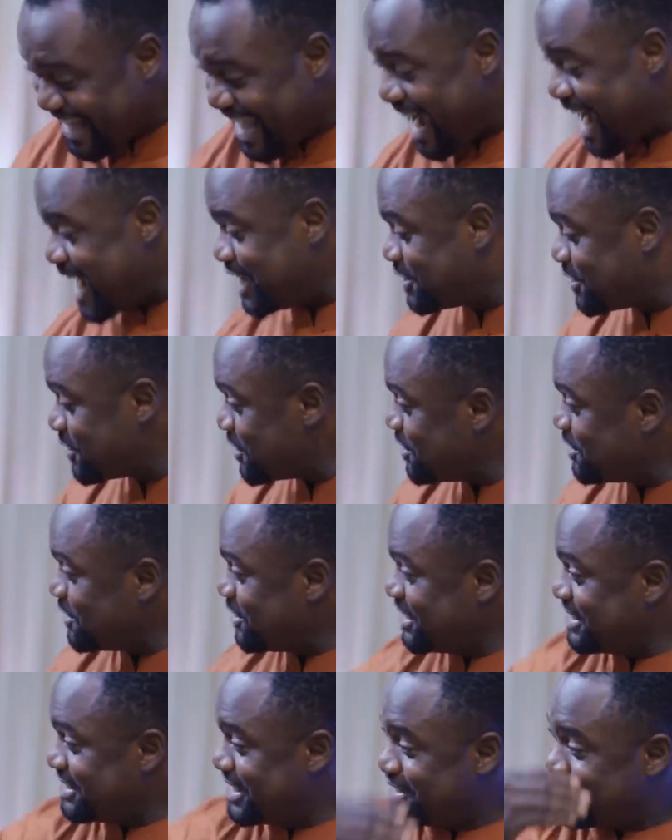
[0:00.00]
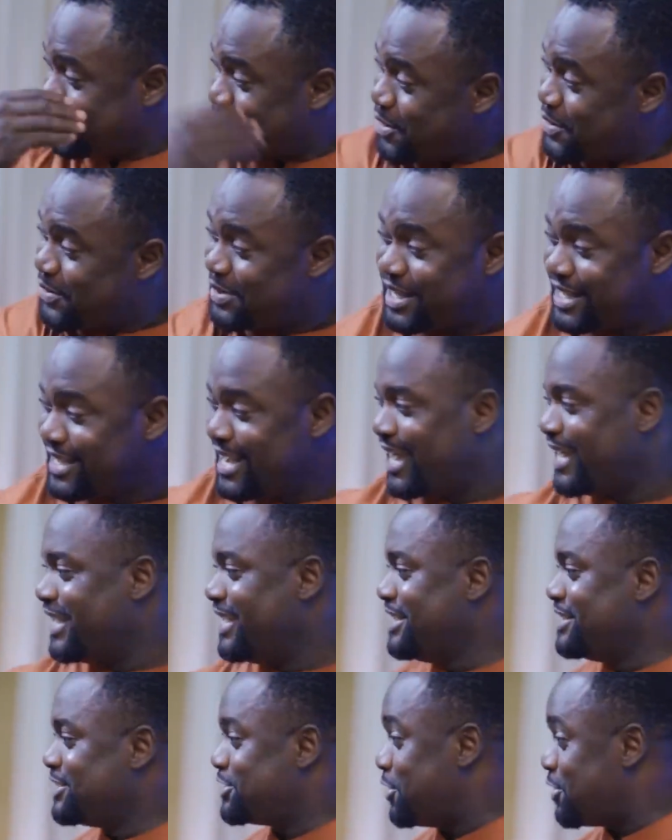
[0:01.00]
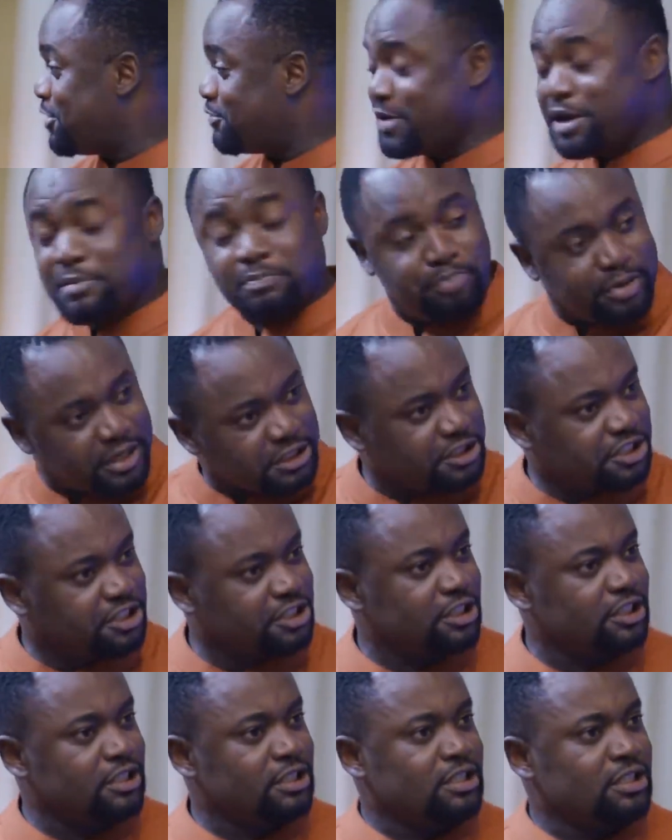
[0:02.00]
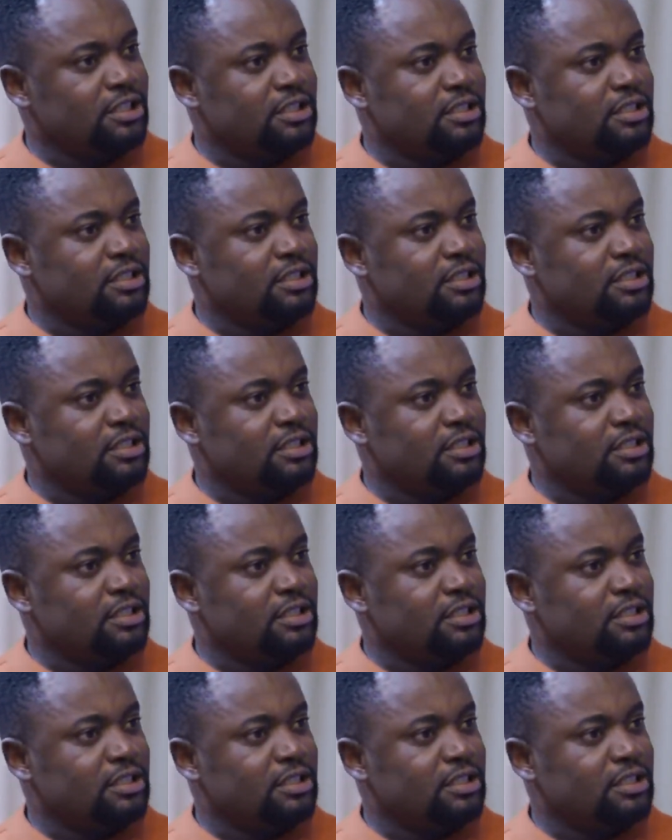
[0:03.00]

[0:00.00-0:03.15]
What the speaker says: I told you he's a gold digger. Son of a bitch.